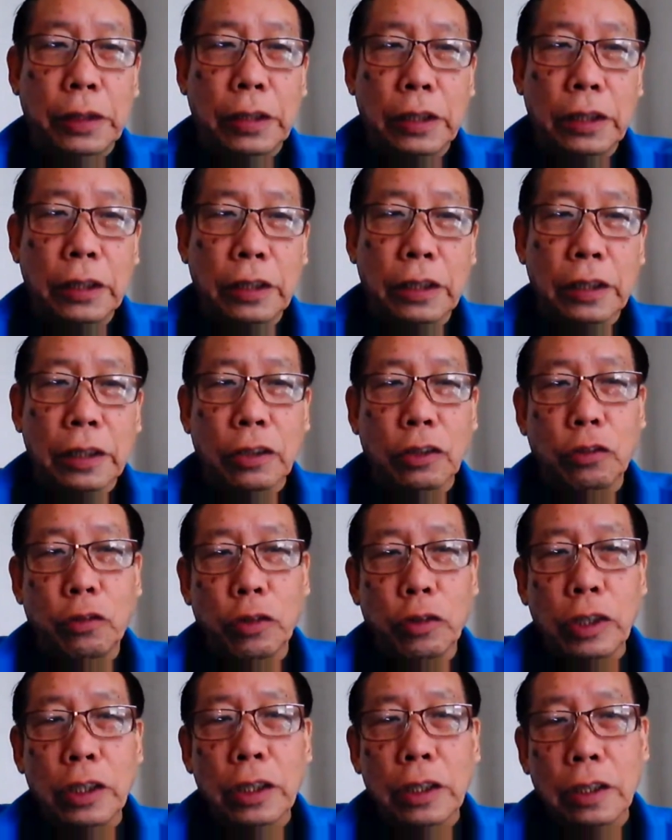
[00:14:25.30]
be it a
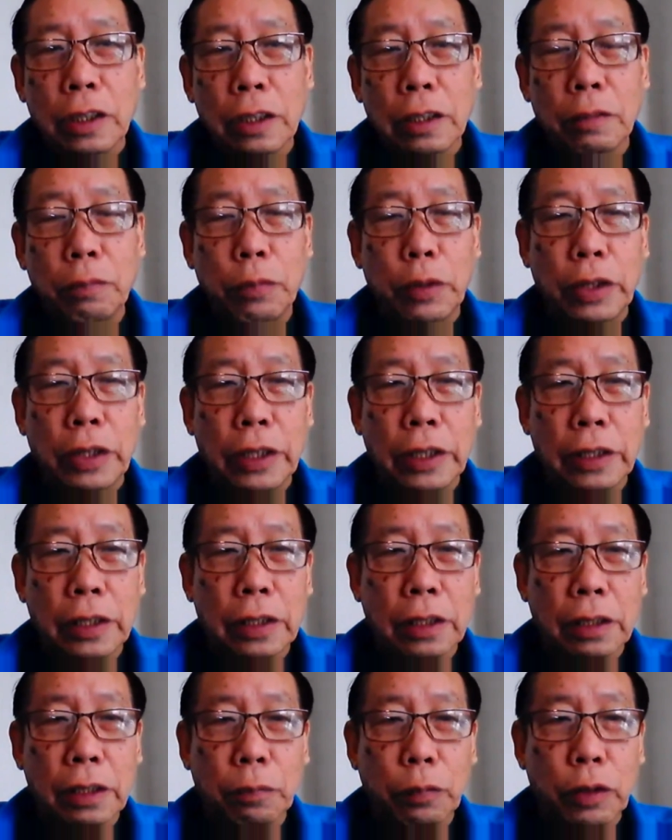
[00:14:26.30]
drink, be
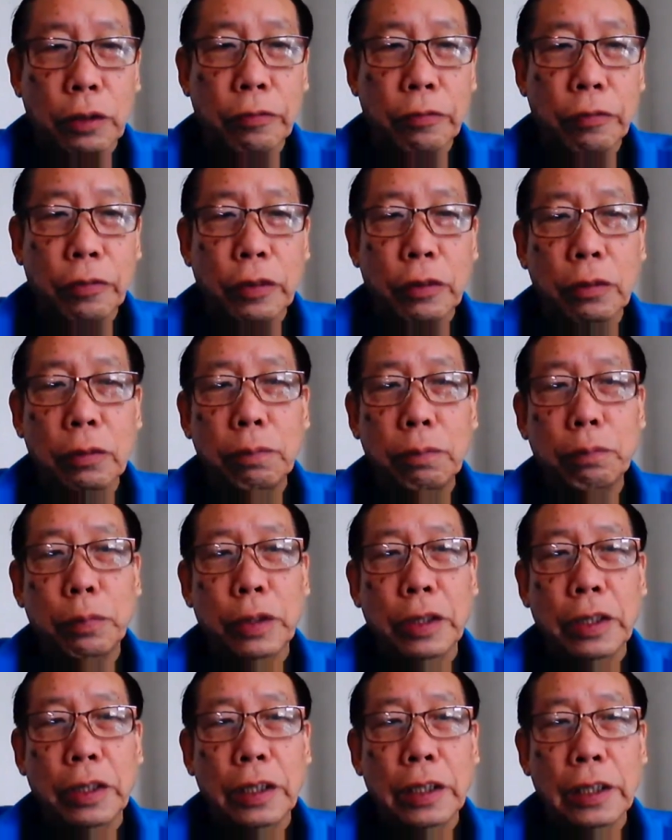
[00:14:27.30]
it a
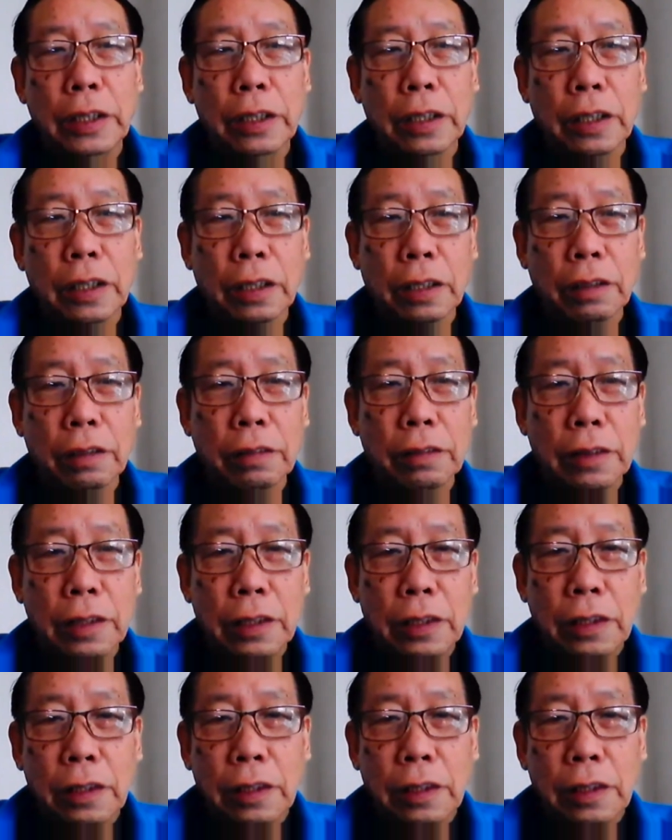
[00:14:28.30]
perfume, be it a